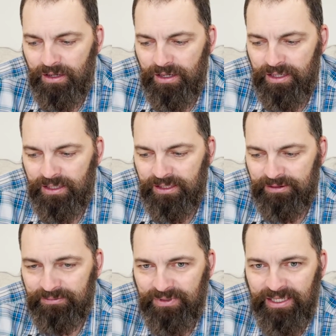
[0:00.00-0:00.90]

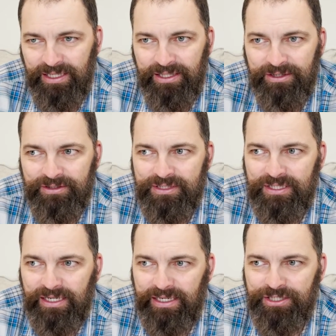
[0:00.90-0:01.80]
And then there's
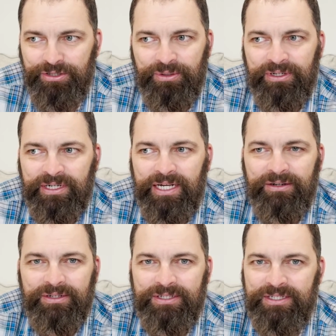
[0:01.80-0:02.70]
like a 200
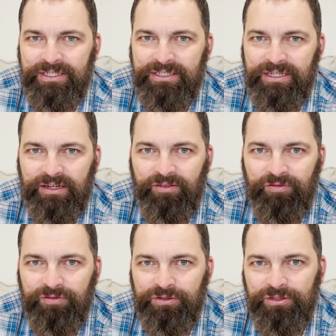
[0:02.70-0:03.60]
hours. It's like a
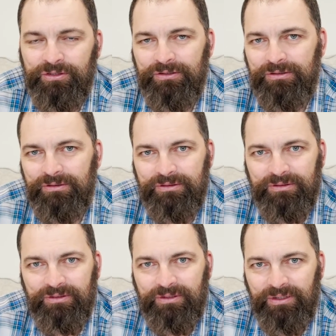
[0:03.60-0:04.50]
full
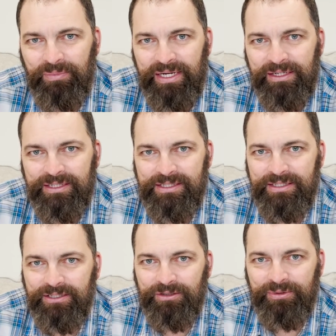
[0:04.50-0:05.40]
maintenance
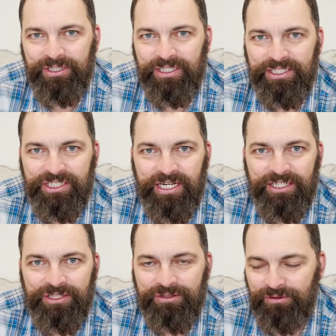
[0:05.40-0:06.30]
deal where you got to
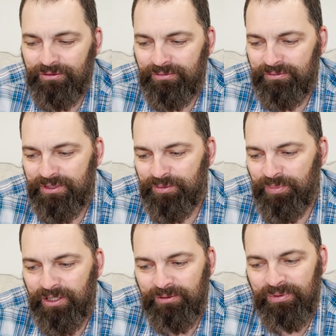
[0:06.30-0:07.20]
change
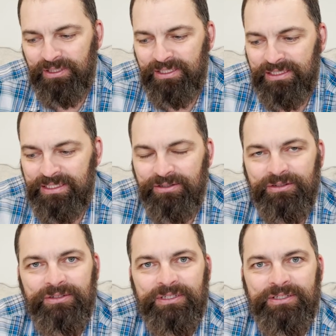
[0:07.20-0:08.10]
spark plugs and
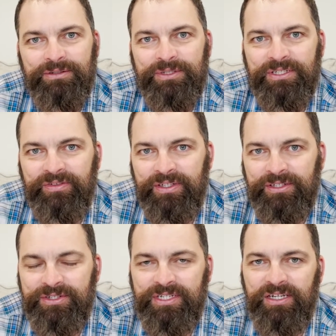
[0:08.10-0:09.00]
all sorts of other
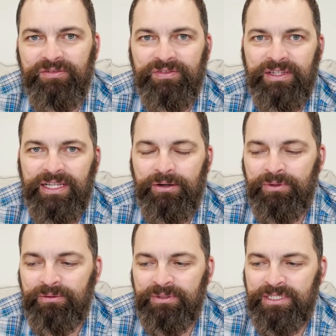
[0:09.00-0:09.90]
stuff, and that
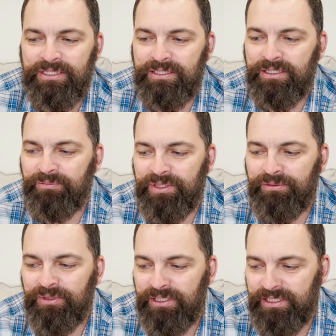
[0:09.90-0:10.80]
one is going to be
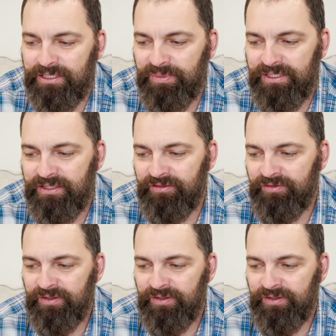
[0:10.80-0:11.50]
really expensive.